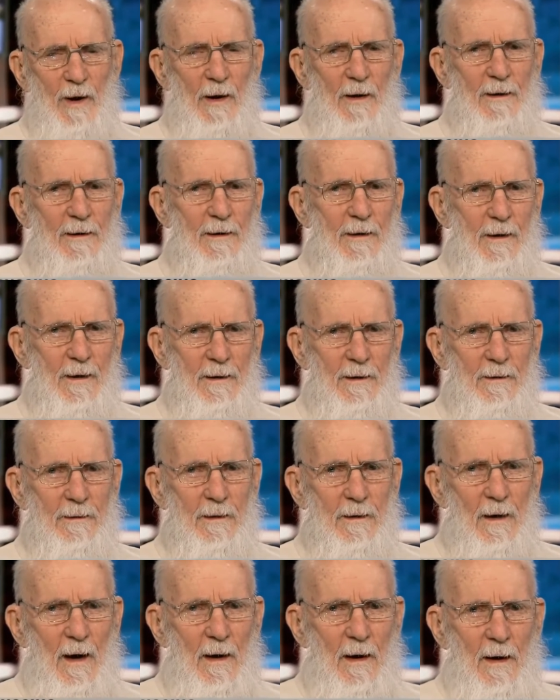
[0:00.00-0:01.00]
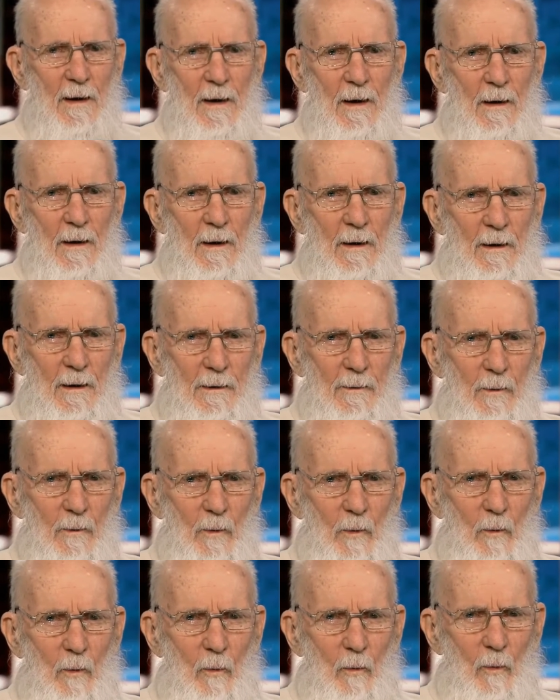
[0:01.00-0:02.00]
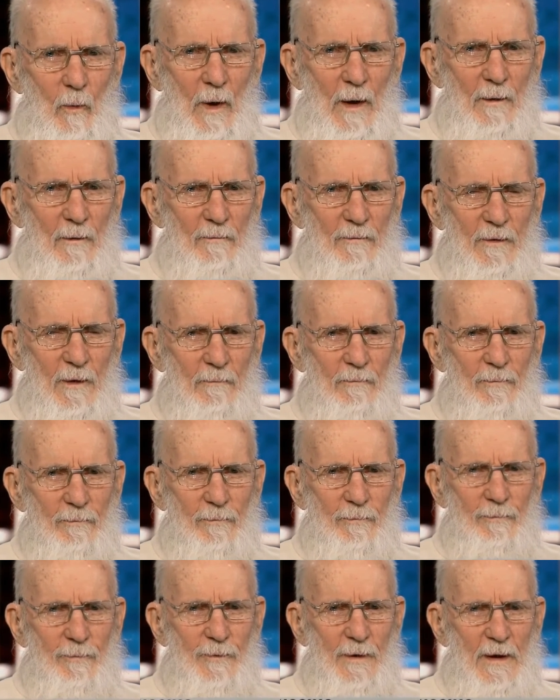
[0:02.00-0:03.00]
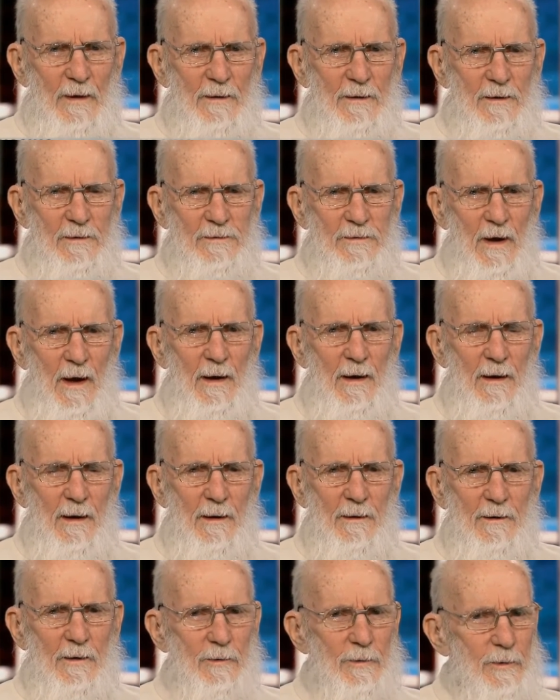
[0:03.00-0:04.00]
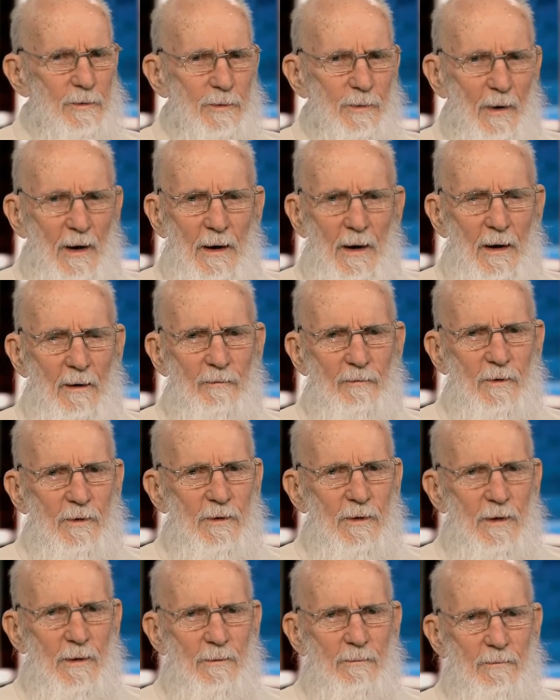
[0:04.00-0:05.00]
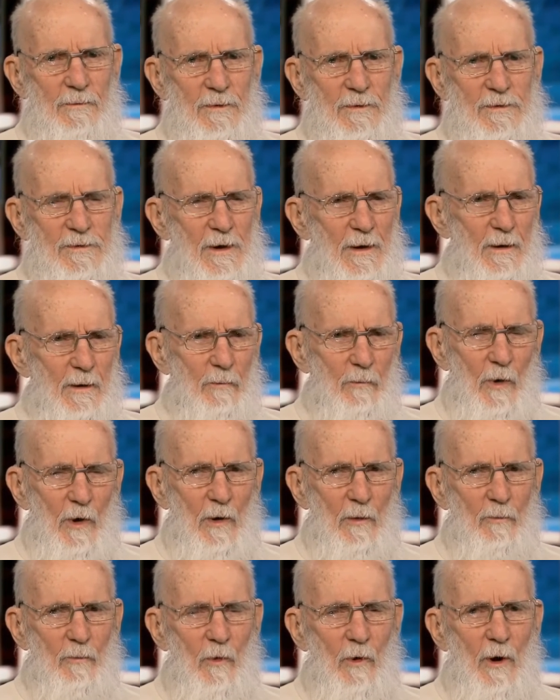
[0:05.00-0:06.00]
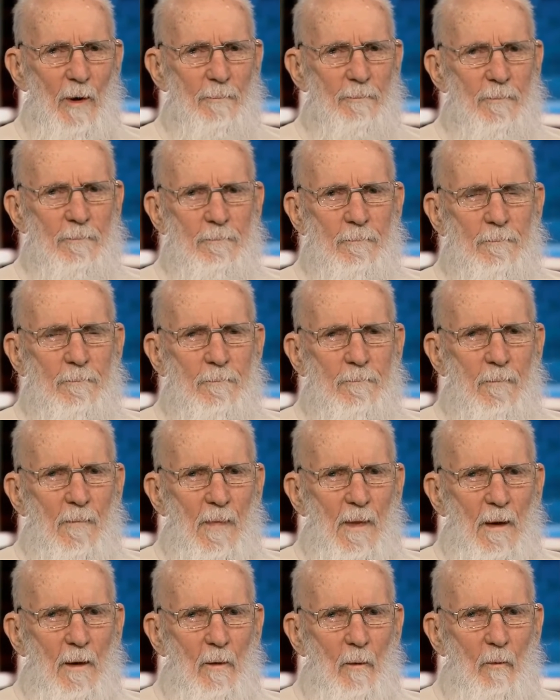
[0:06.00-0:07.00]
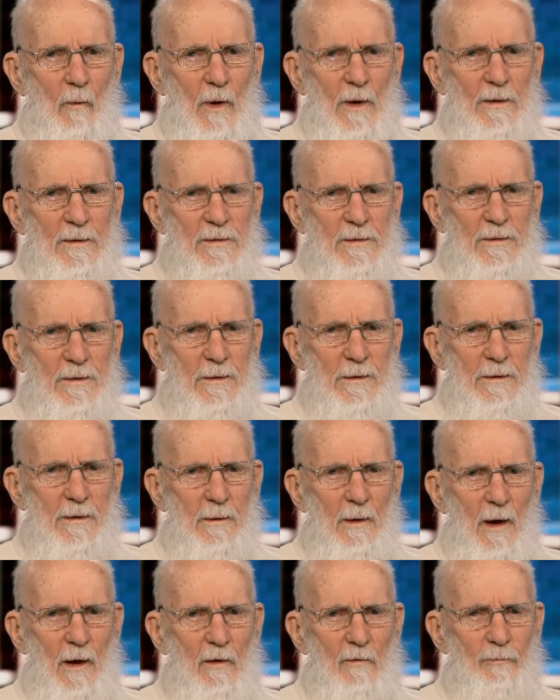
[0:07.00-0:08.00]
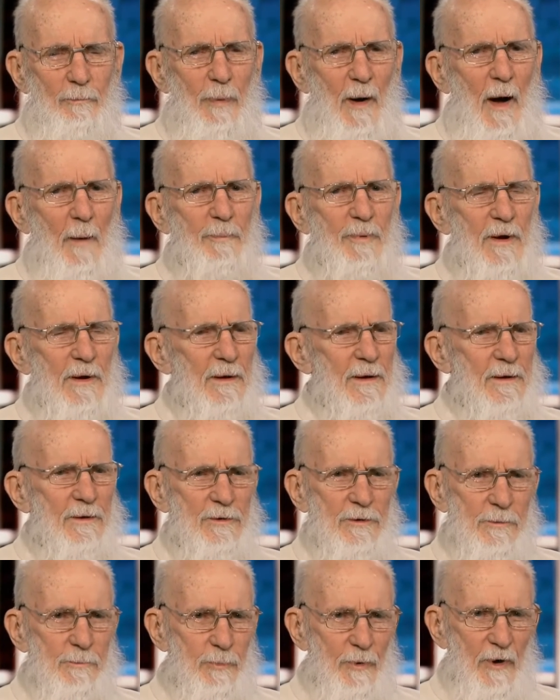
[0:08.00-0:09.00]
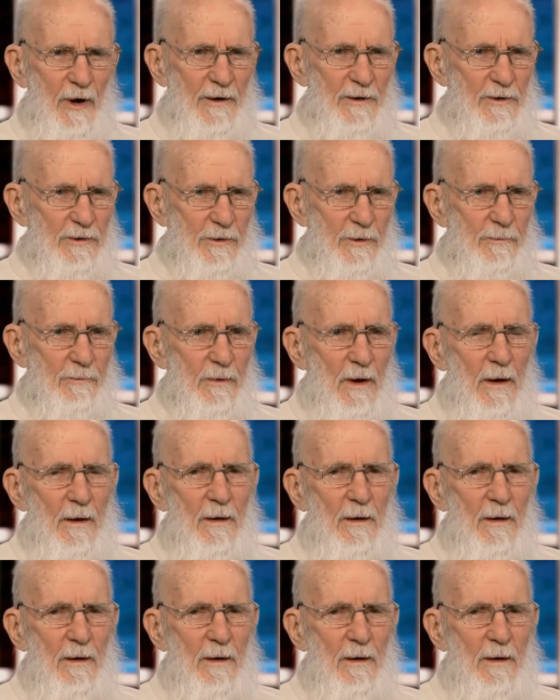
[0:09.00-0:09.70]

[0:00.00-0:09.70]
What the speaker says: Bonnie, and one of the feelings I had, this was right after the Second World War, was of population pressure.